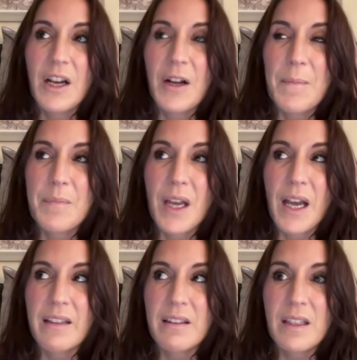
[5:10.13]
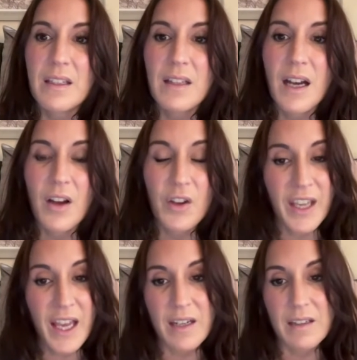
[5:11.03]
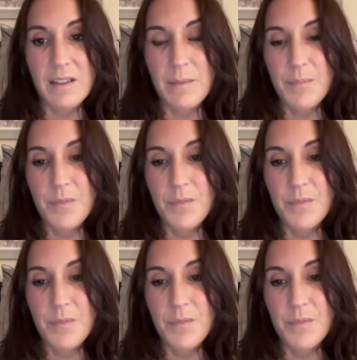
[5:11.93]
I think that, again,